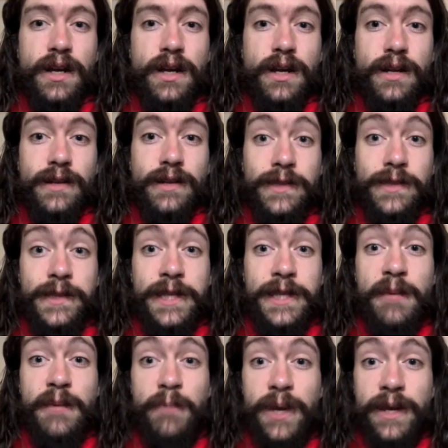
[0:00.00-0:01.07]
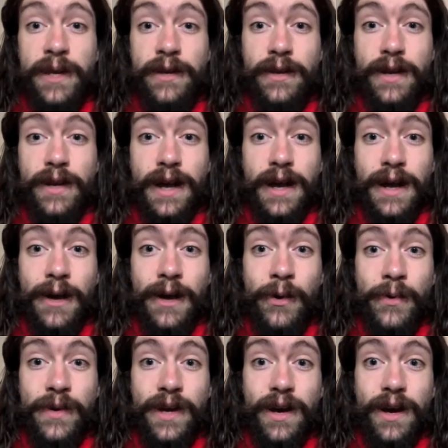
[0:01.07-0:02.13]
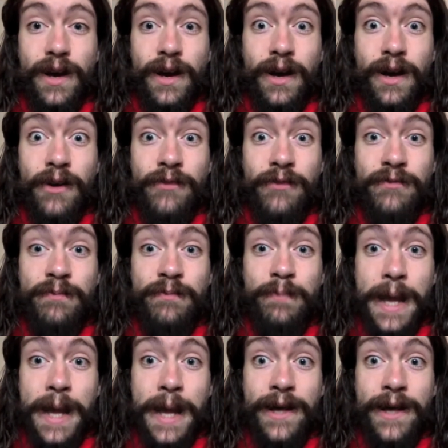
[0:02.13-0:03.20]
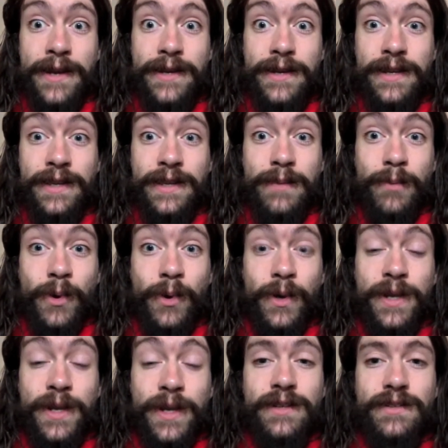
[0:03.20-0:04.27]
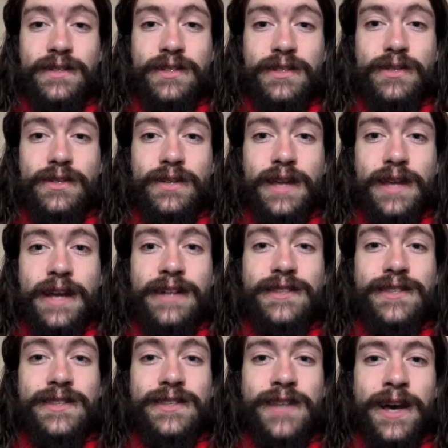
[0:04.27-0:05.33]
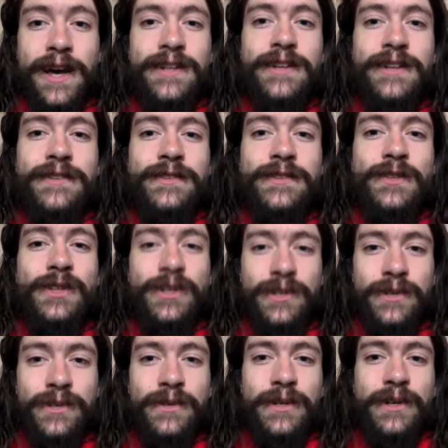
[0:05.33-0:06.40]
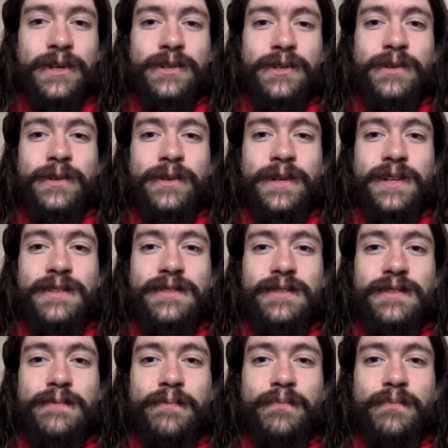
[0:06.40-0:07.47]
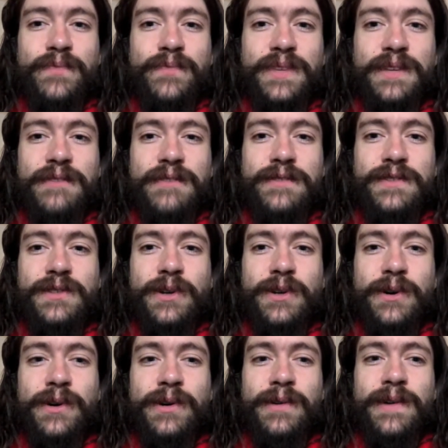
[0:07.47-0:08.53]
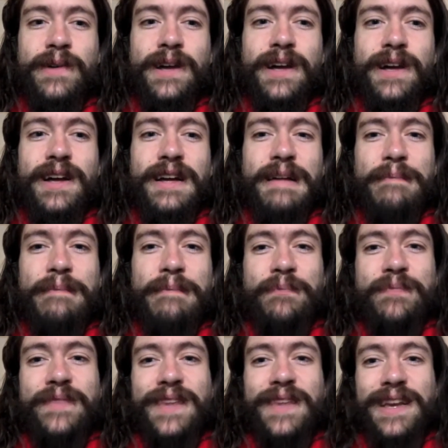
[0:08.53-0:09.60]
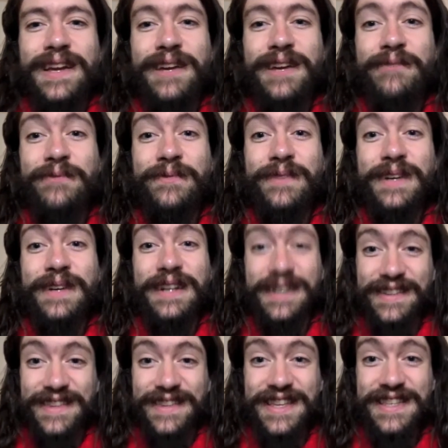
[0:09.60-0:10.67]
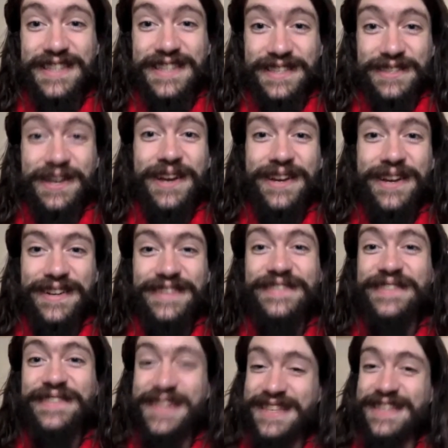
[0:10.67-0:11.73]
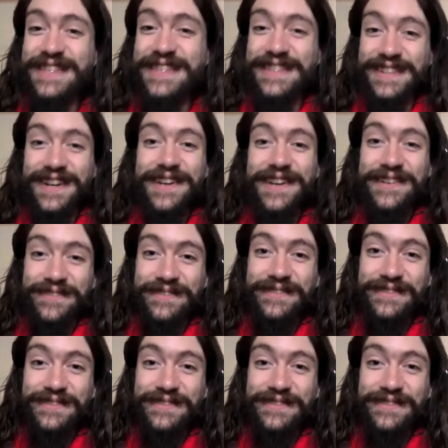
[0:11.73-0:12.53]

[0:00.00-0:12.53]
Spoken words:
leaping out of bed in the morning, excited to do your to-do list. So if this is this is kind of